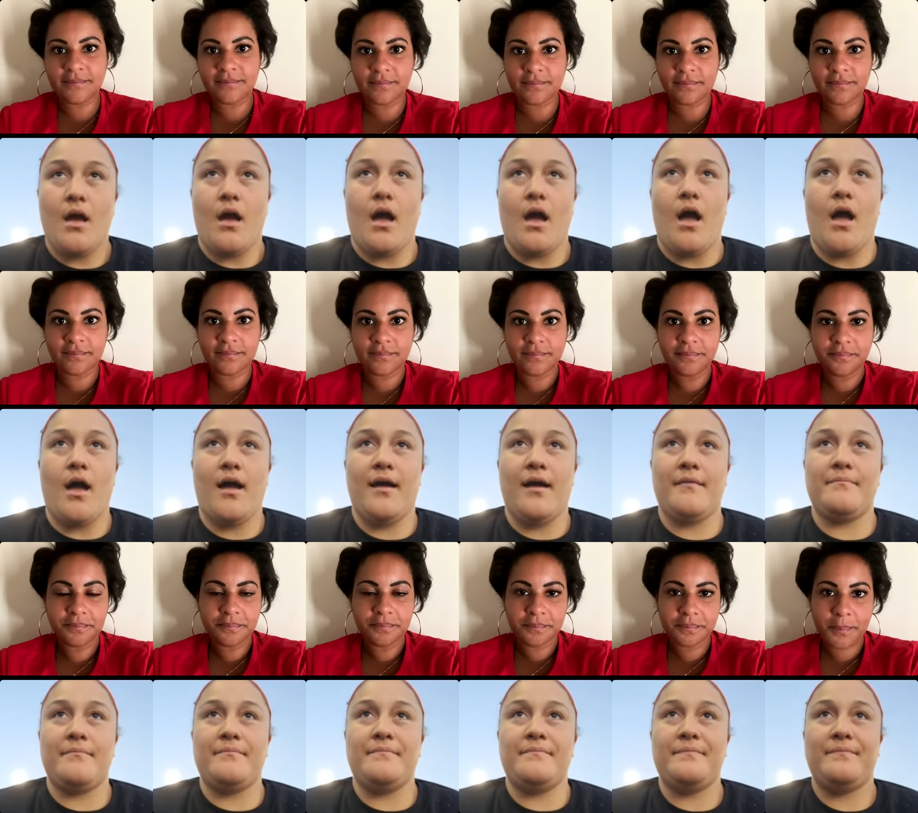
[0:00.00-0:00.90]

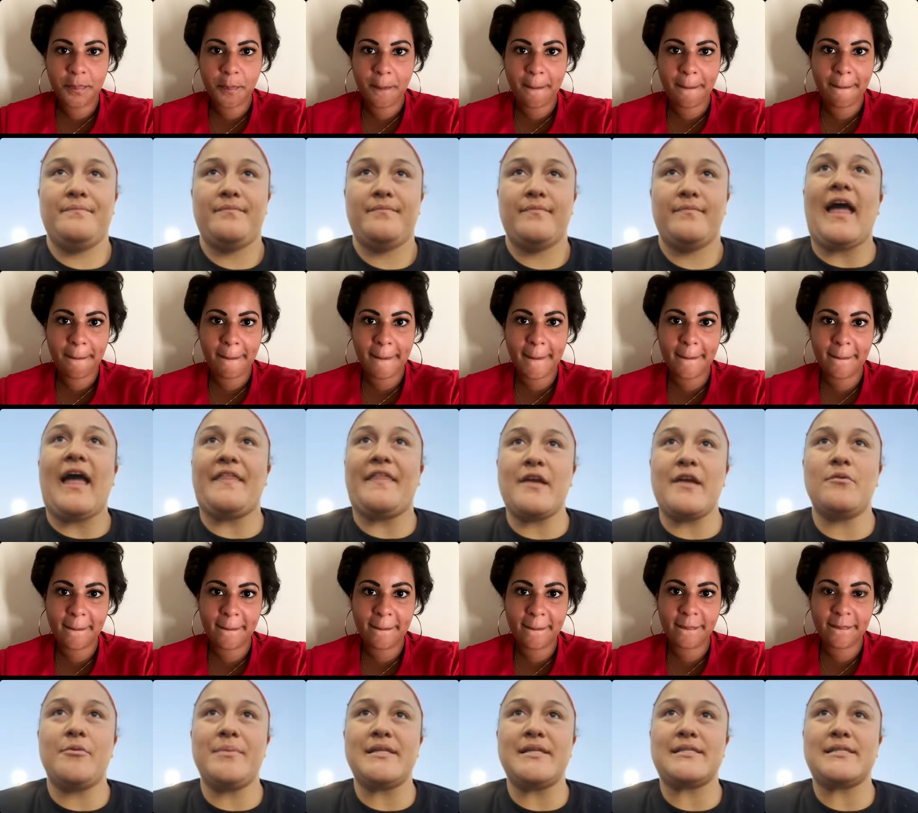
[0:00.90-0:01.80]
Speaker 1: Um, I think
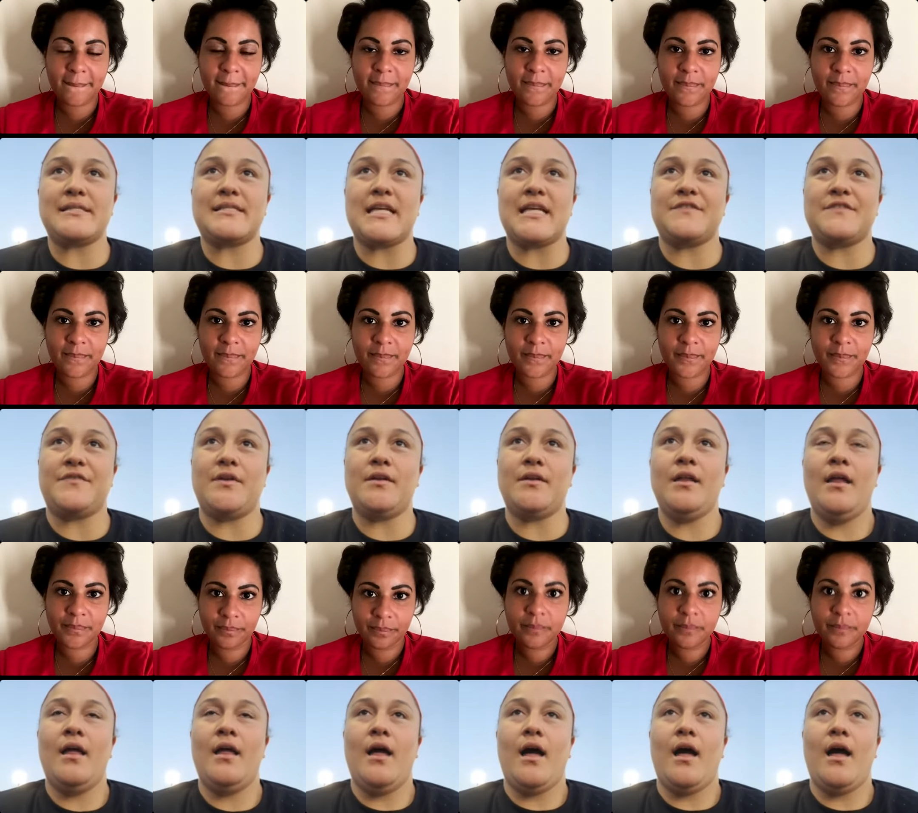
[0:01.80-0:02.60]
we'll be successful.